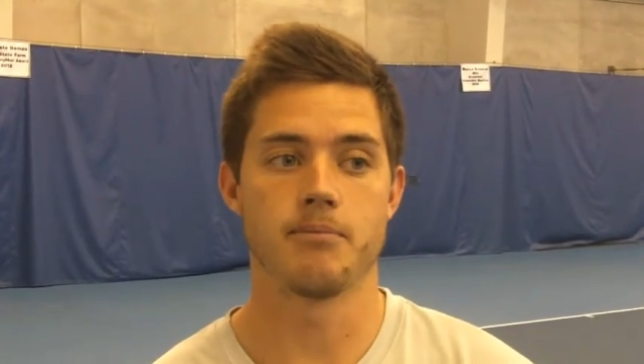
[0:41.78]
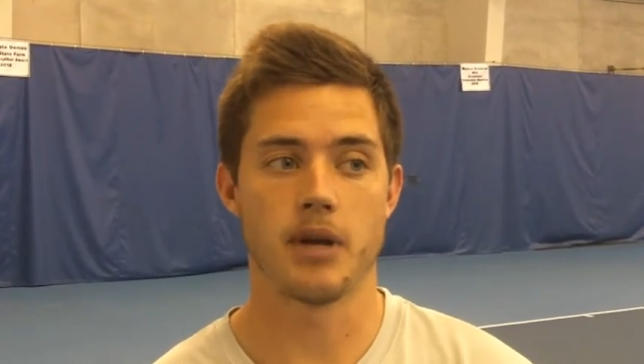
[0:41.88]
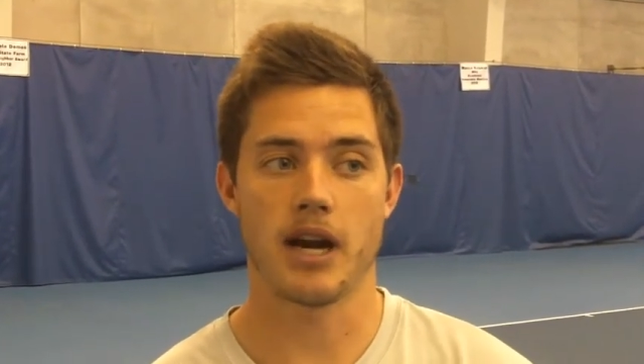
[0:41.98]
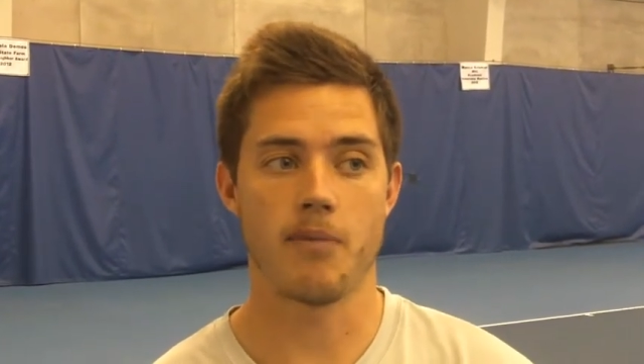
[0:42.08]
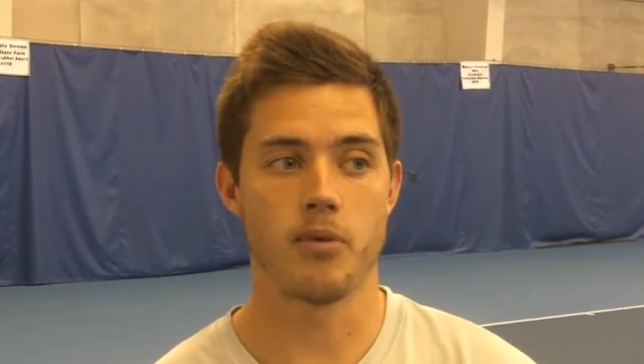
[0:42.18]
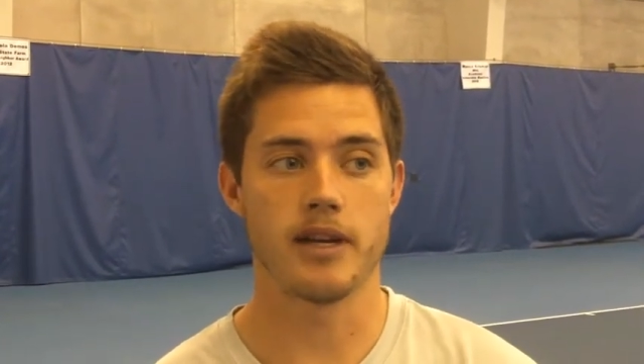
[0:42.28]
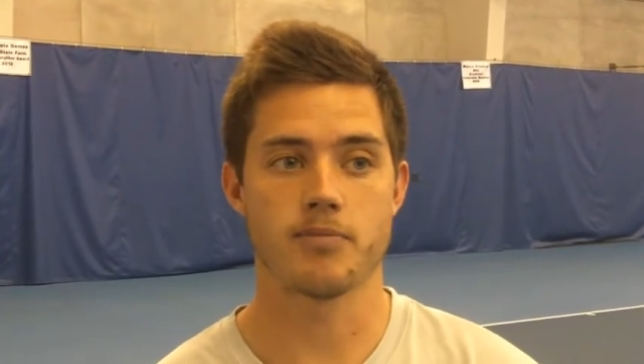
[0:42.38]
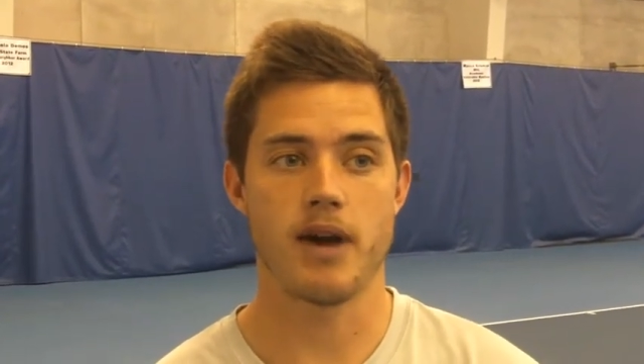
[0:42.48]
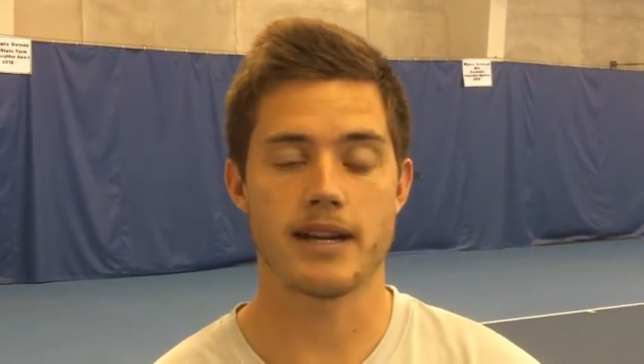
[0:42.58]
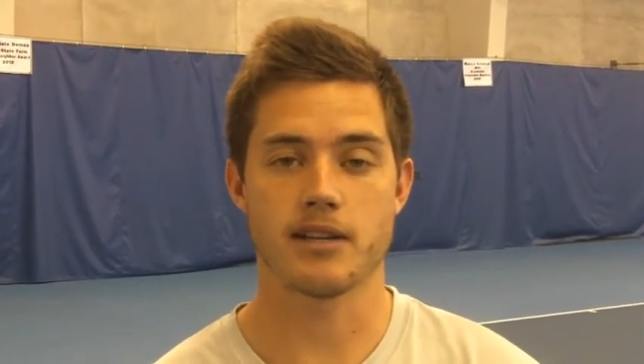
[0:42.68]
but a couple of weeks
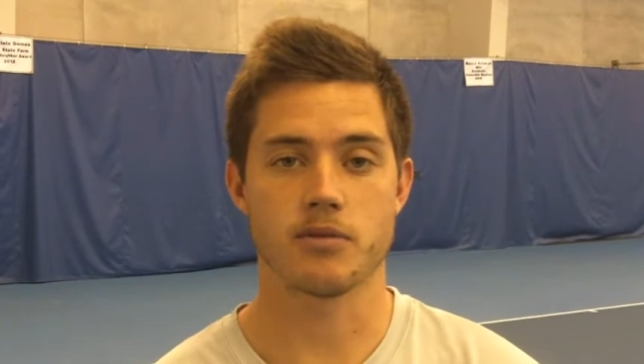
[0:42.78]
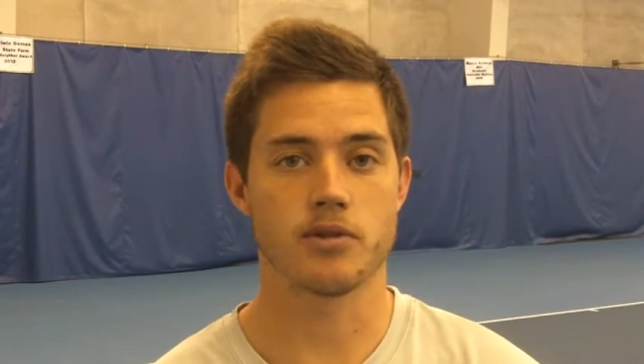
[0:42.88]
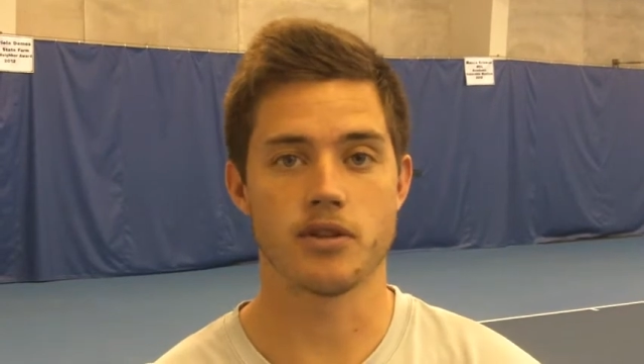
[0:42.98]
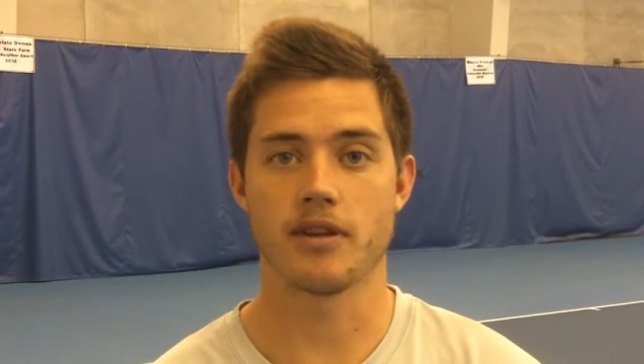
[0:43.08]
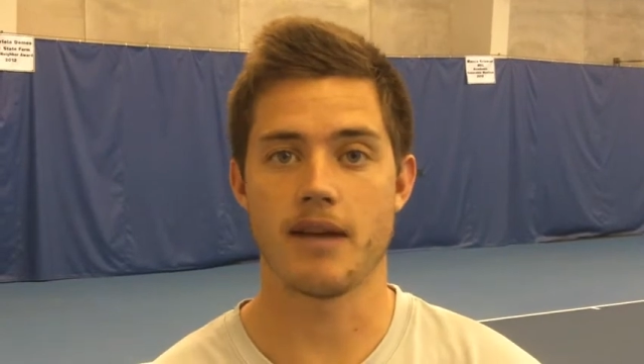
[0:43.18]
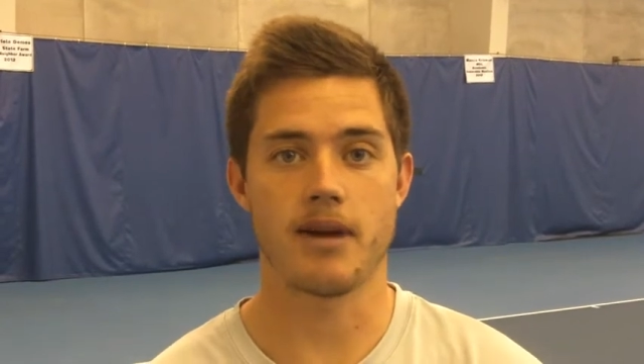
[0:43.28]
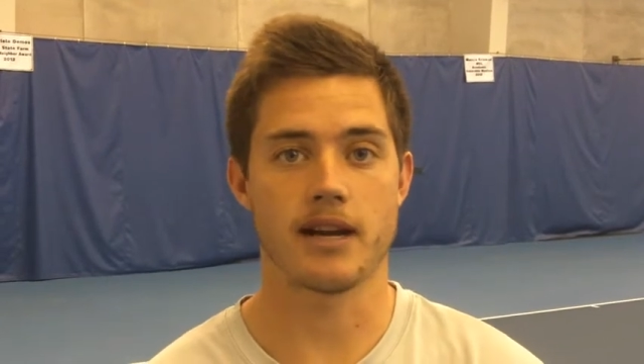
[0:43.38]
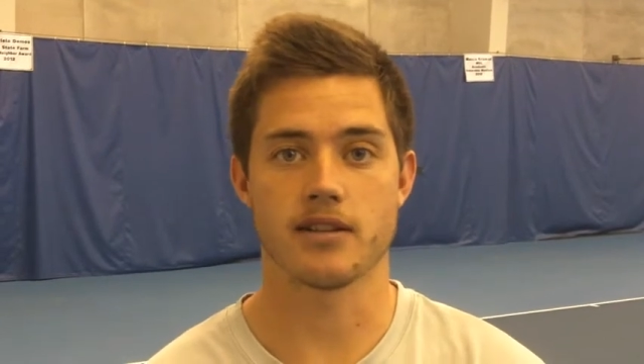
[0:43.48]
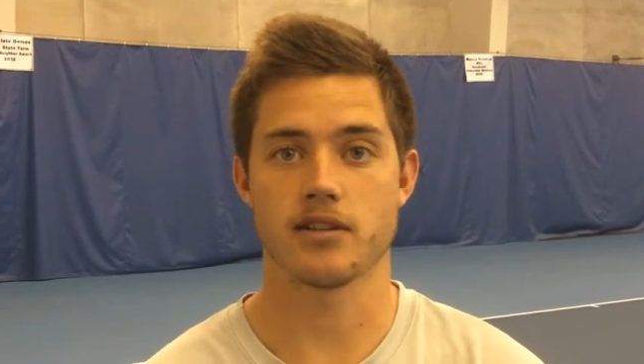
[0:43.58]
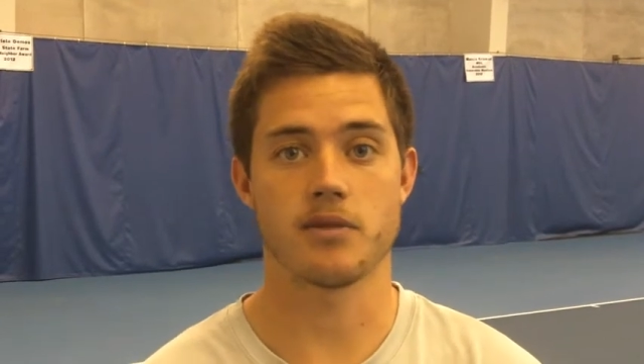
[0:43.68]
practice, we'll soon get
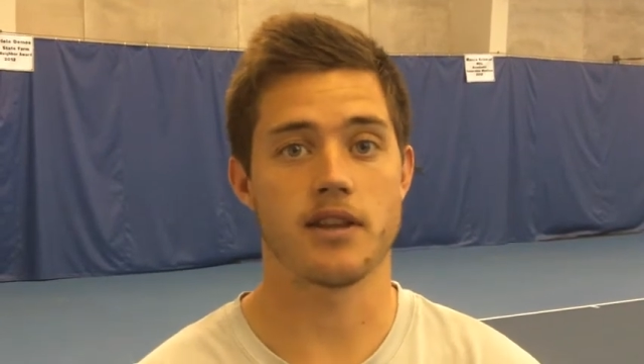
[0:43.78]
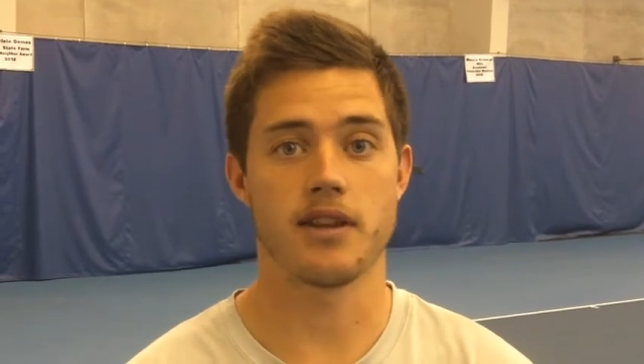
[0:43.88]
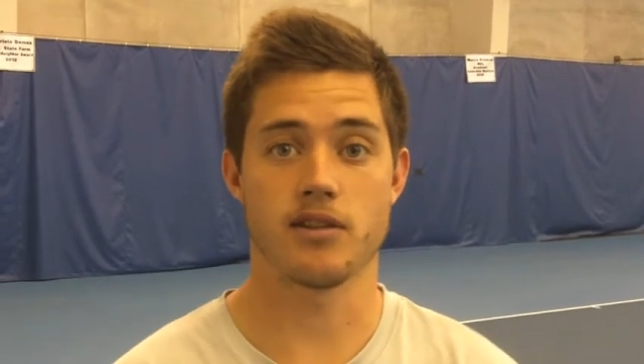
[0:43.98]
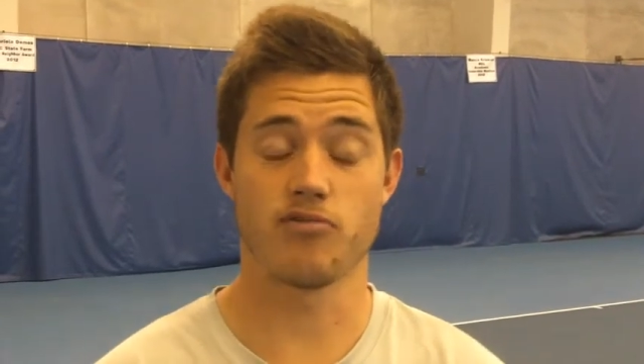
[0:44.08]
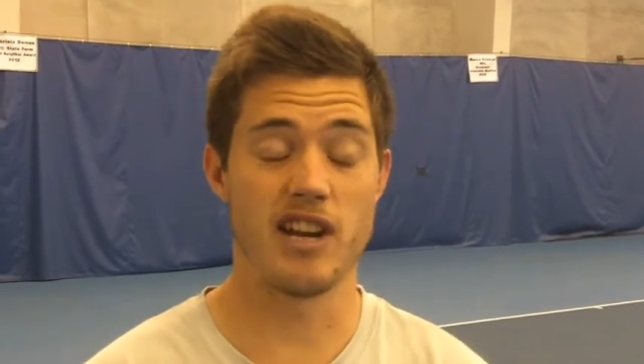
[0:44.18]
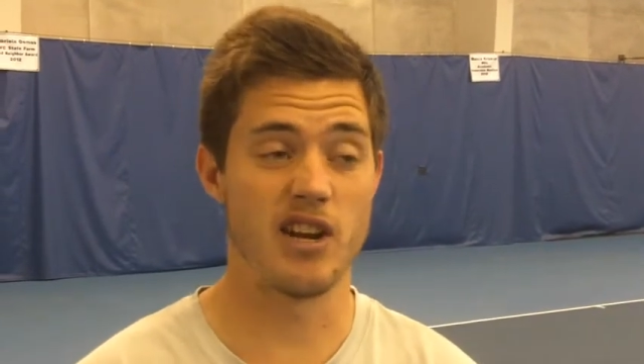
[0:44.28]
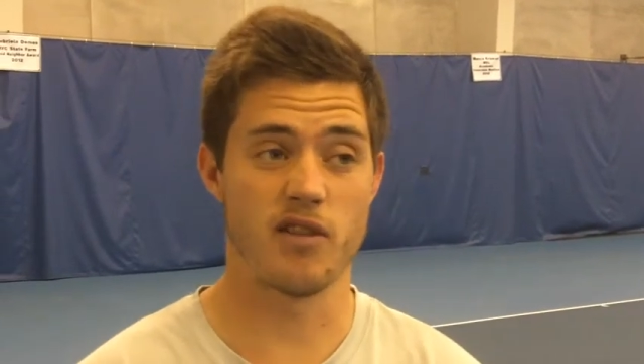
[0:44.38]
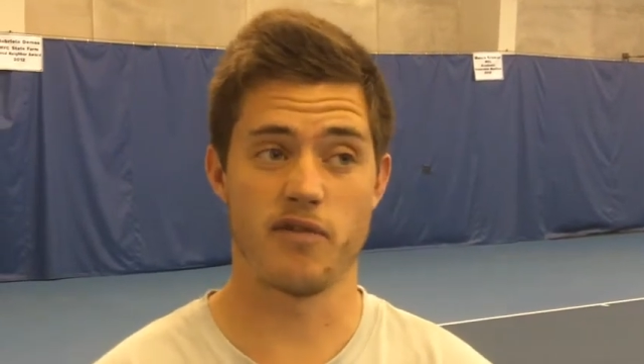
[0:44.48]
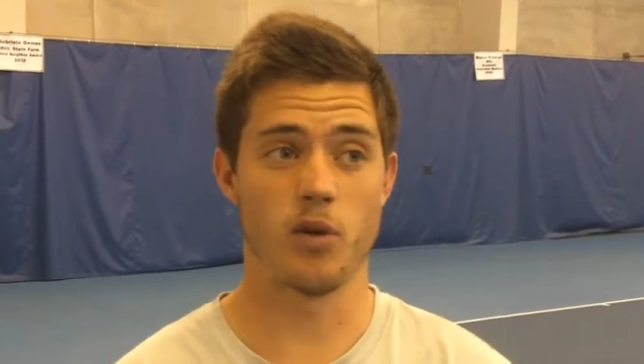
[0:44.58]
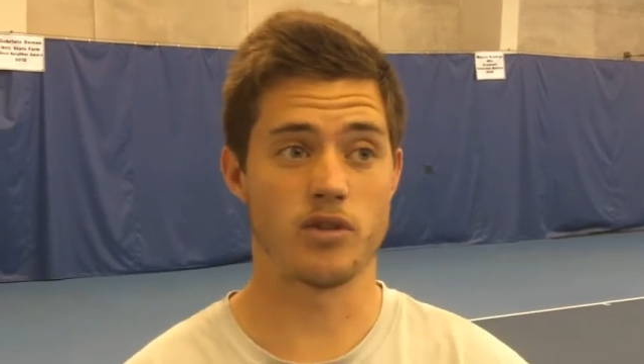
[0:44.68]
back into the swing of things. Really
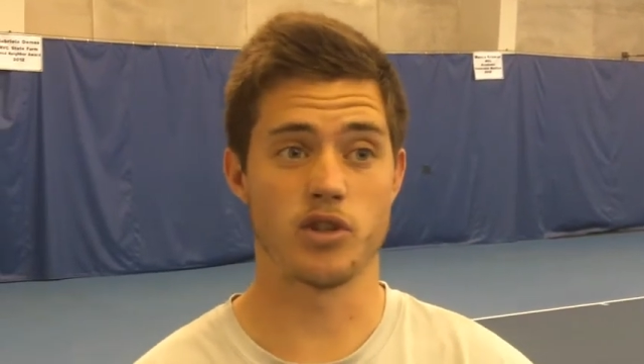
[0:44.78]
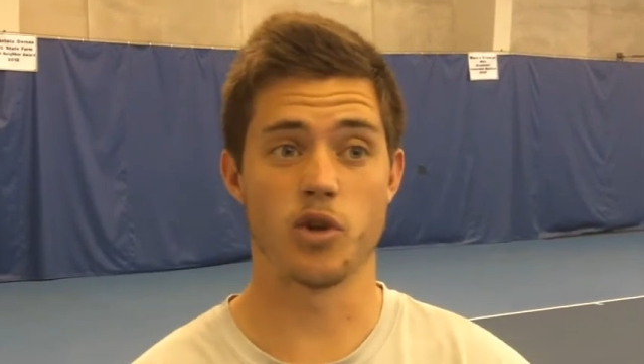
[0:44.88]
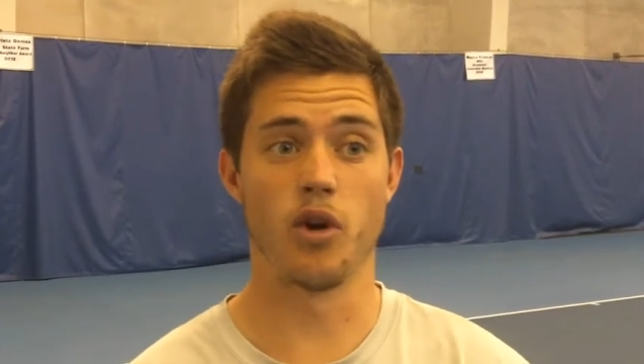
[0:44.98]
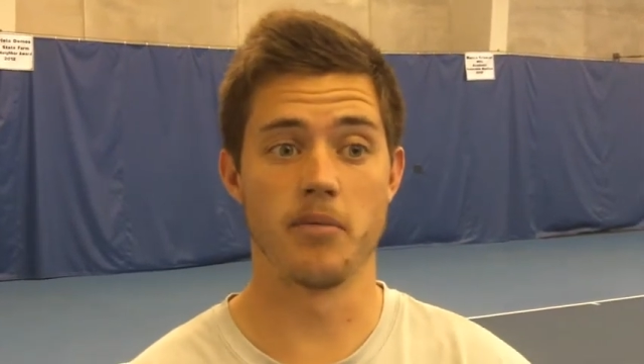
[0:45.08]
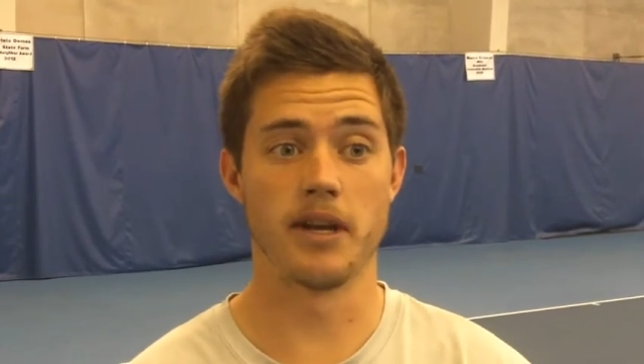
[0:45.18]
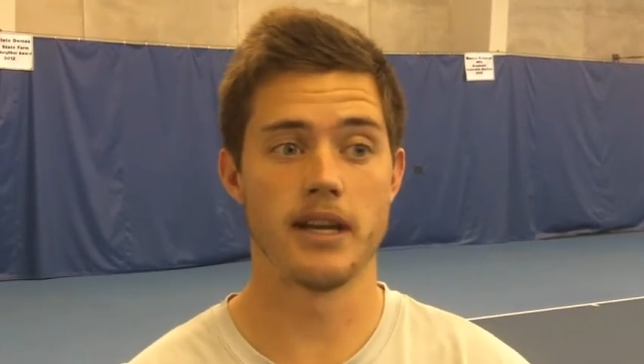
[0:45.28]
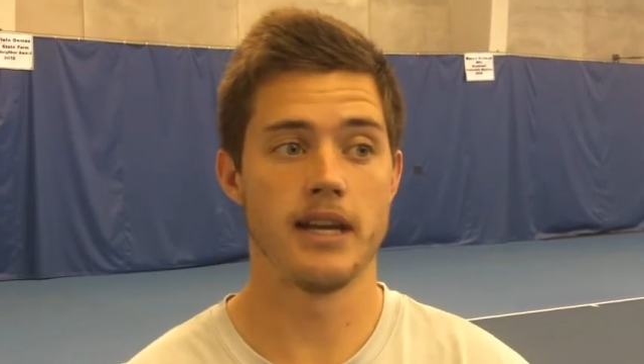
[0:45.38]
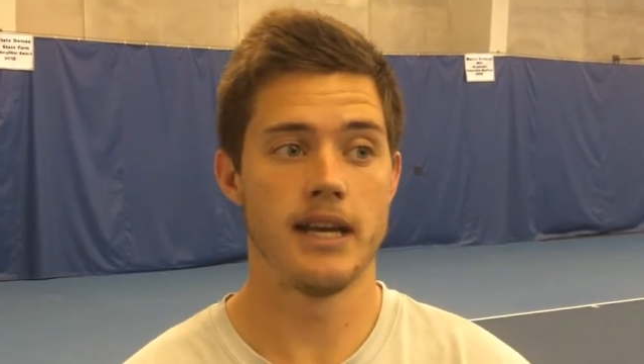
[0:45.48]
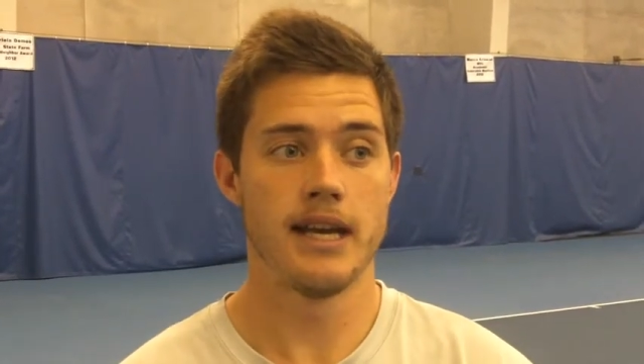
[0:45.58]
looking forward to the tournament.